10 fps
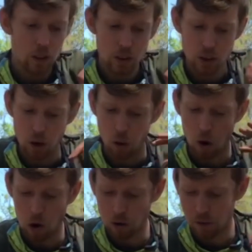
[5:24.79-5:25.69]
So
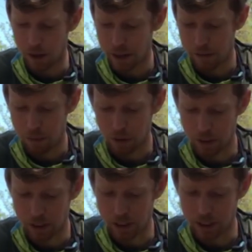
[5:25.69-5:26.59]
all very
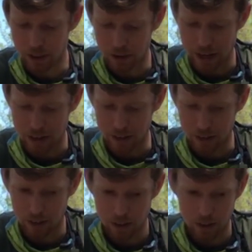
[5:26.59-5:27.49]
important considerations.